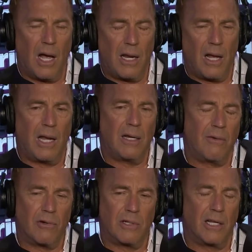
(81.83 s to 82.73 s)
I
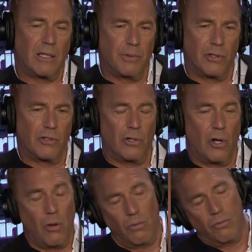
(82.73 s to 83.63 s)
never take the position,
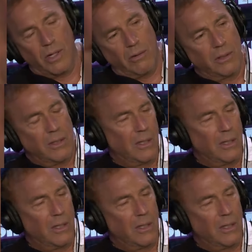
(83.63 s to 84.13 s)
oh, well,